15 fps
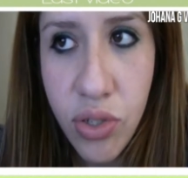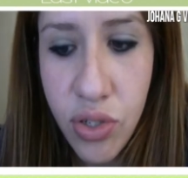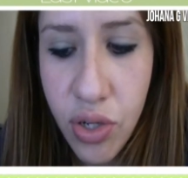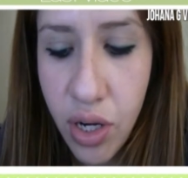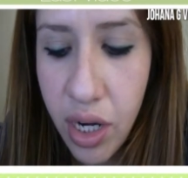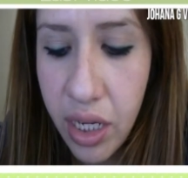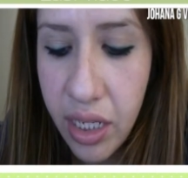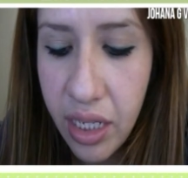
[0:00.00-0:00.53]

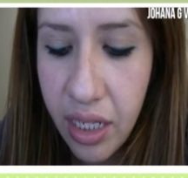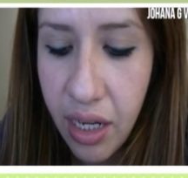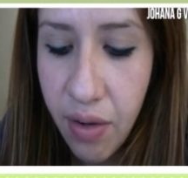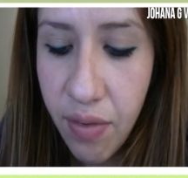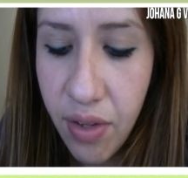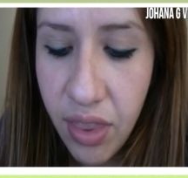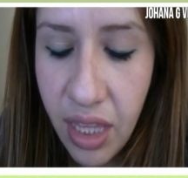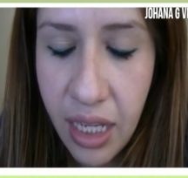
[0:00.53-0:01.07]
truck and
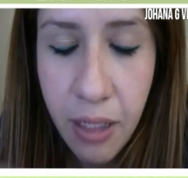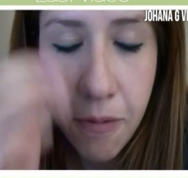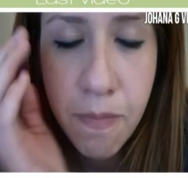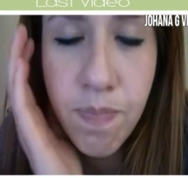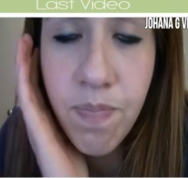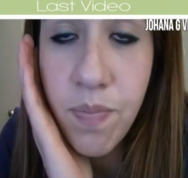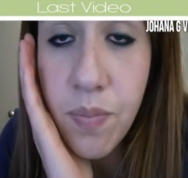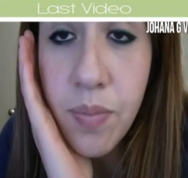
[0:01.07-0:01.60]
everything.
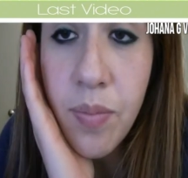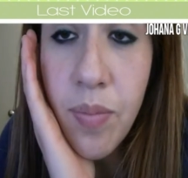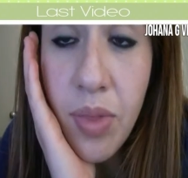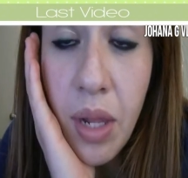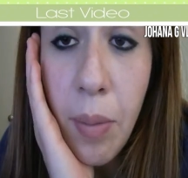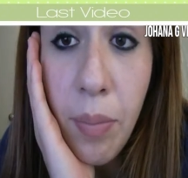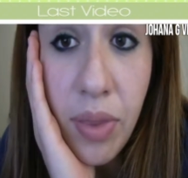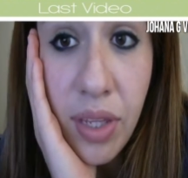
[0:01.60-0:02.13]
But